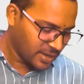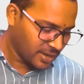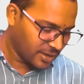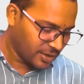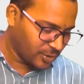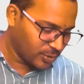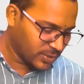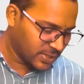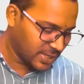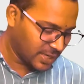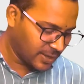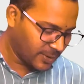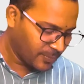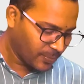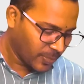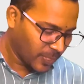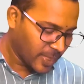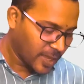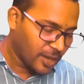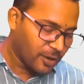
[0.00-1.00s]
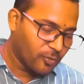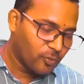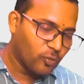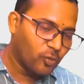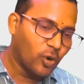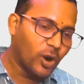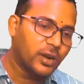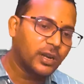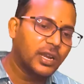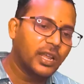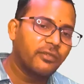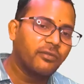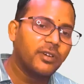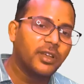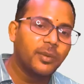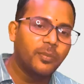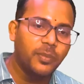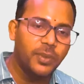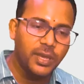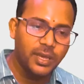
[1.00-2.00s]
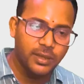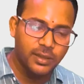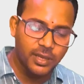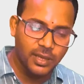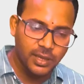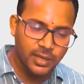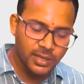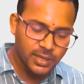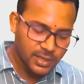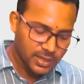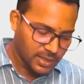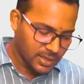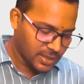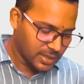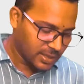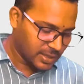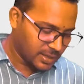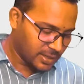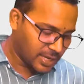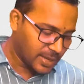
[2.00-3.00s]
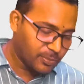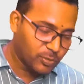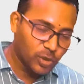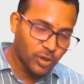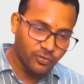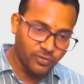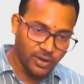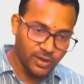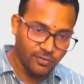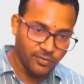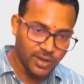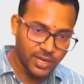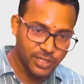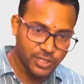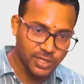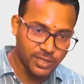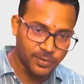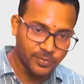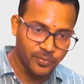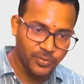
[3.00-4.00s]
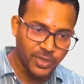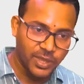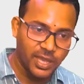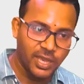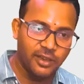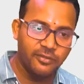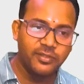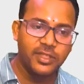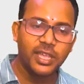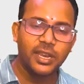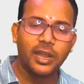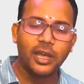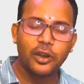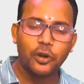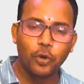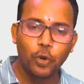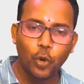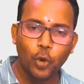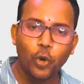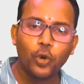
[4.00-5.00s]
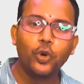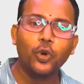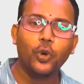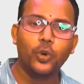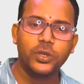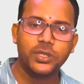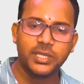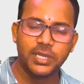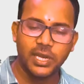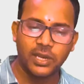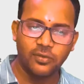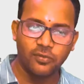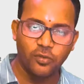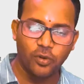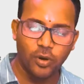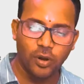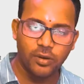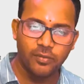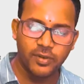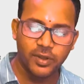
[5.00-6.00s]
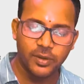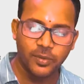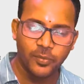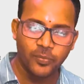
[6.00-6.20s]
You see, whatever be the depth of invasion, if there are no nodes involved,